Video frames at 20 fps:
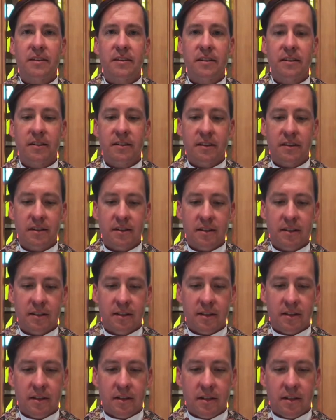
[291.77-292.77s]

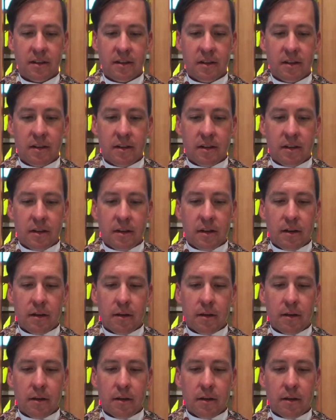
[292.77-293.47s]
No one is speaking in this clip.